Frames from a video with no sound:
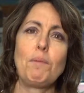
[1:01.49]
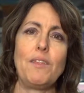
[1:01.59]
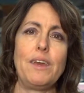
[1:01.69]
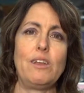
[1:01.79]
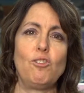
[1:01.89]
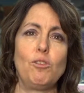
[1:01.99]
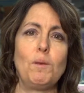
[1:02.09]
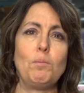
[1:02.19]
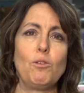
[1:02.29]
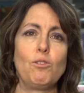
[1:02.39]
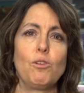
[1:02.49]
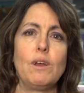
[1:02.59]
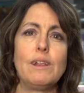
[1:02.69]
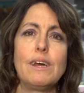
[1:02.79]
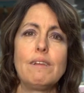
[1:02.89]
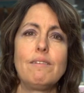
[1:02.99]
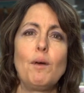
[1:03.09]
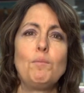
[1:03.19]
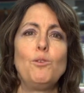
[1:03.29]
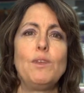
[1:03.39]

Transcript: by the HSB bookstore and let us help you